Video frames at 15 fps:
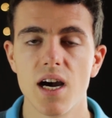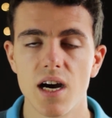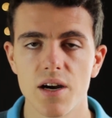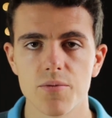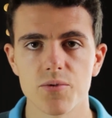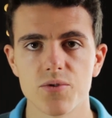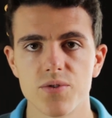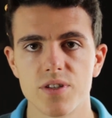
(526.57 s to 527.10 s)
I
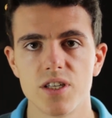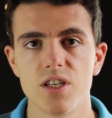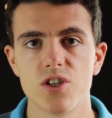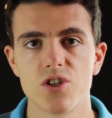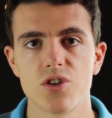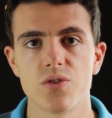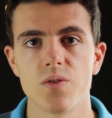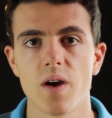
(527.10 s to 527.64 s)
want to
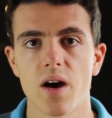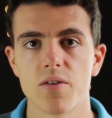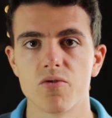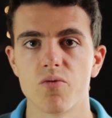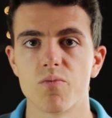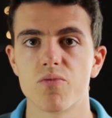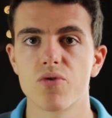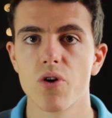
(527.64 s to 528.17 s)
teach you how to
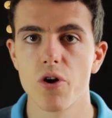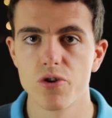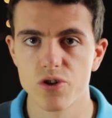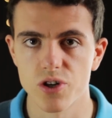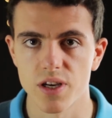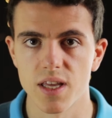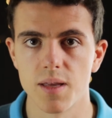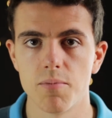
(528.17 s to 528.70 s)
approach
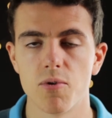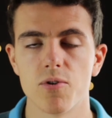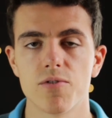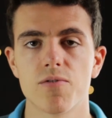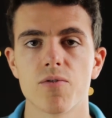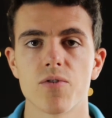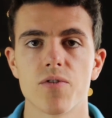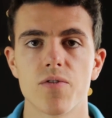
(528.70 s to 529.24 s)
a keyboard
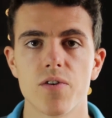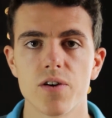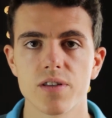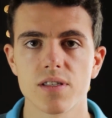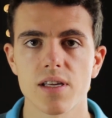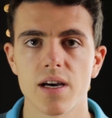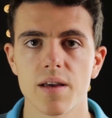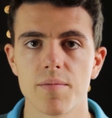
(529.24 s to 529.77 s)
for the
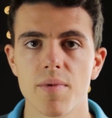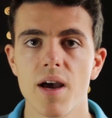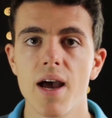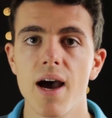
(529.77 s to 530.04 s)
first time.